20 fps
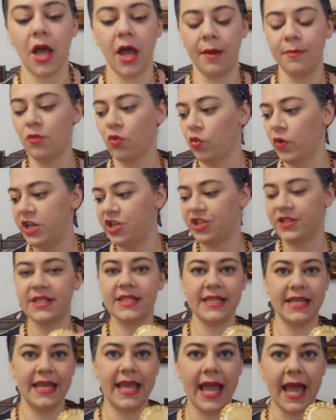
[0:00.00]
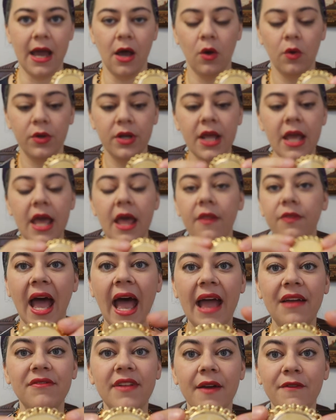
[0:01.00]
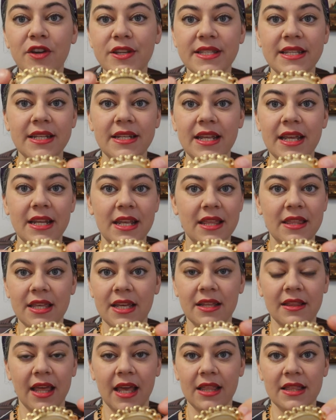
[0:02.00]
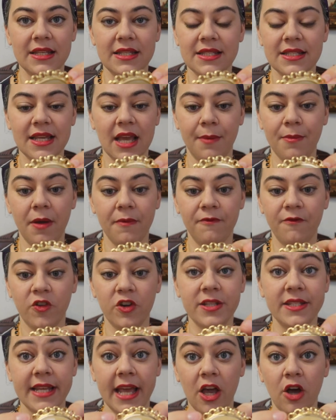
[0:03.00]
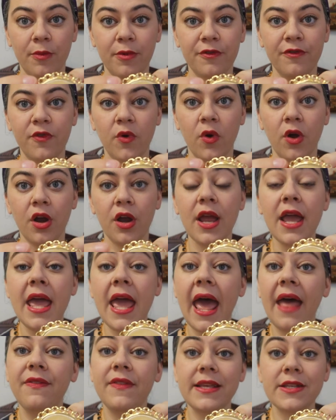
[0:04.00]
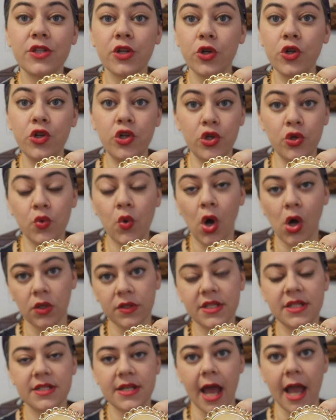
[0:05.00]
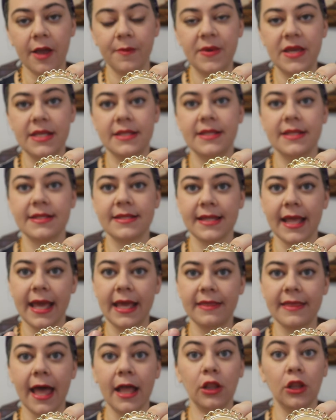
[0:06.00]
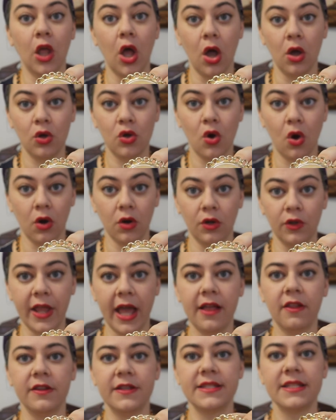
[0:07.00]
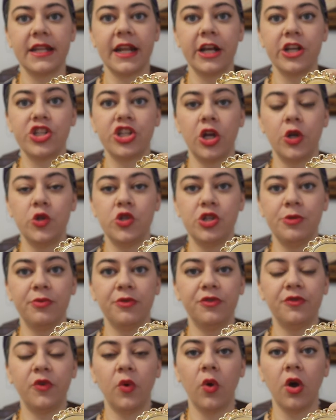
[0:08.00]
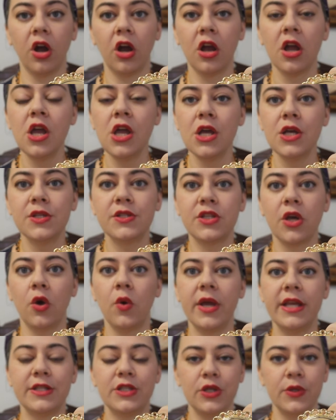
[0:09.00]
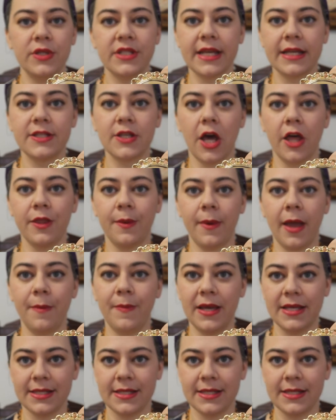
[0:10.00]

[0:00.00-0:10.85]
Regency gown. I've never seen anything like this come up for sale before, and these are new old stock pieces like that long coral necklace that I showed you before. So as soon as I saw them, I